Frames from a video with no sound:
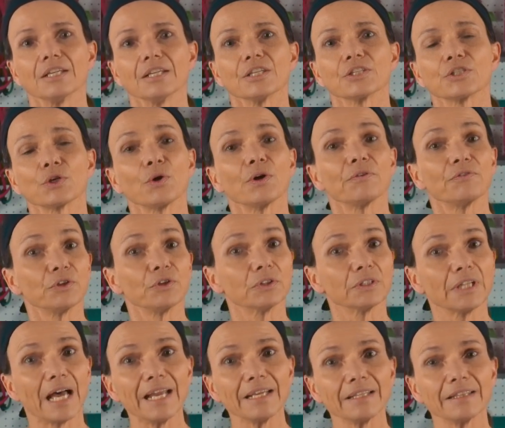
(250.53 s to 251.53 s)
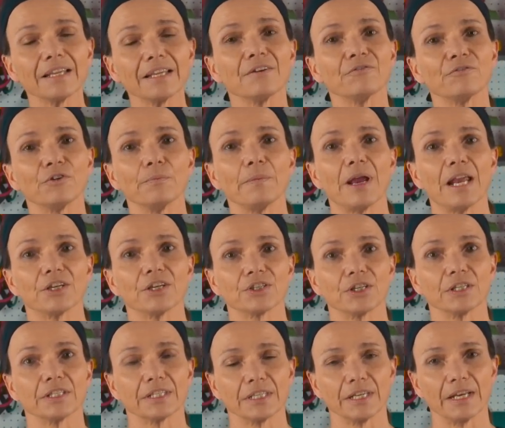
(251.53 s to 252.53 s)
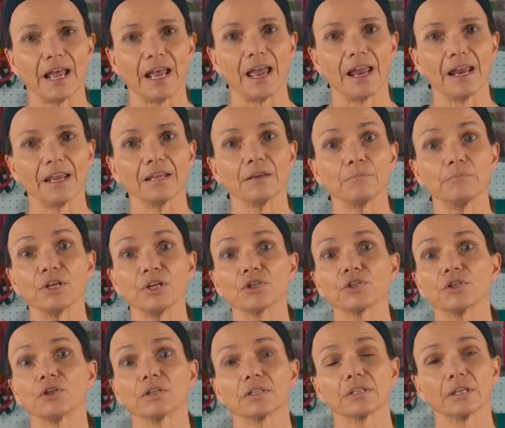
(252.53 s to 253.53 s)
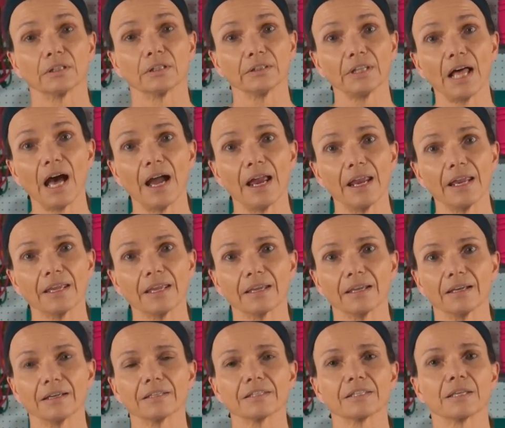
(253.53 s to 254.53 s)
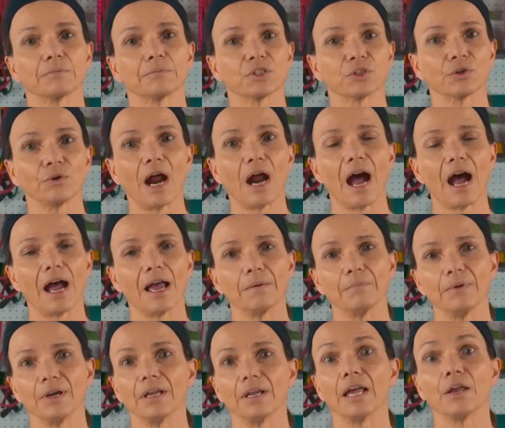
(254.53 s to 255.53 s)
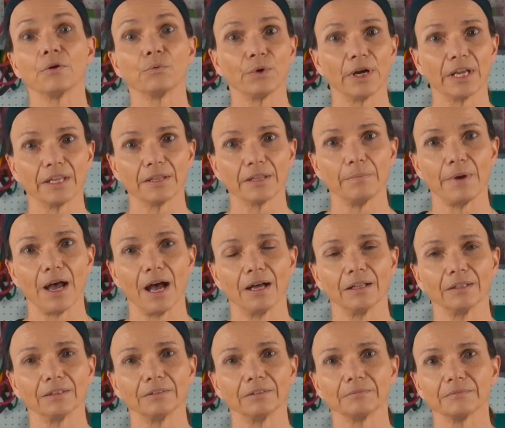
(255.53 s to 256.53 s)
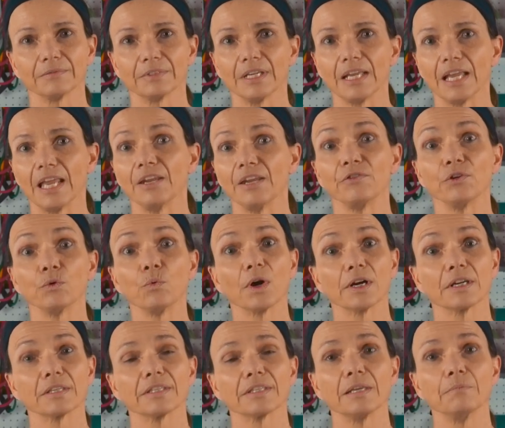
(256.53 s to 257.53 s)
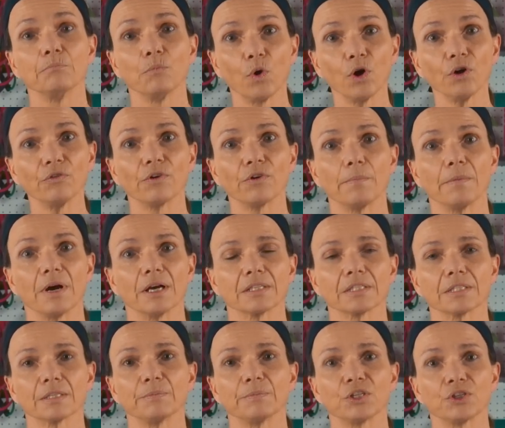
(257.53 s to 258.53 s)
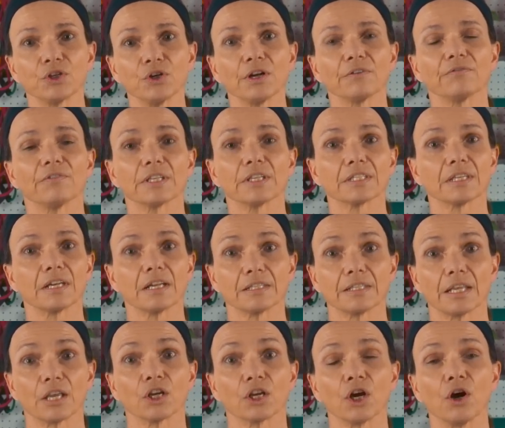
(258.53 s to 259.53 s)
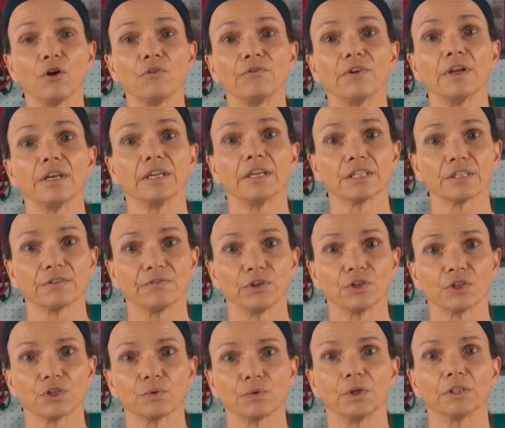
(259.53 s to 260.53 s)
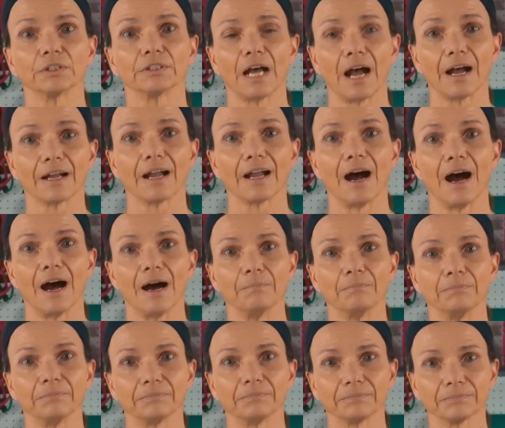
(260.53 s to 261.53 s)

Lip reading: So if you like the information today, be sure to like, subscribe, and ring the bell. And if you want to see more from us, be sure to visit us at gofitnessvirtual.com.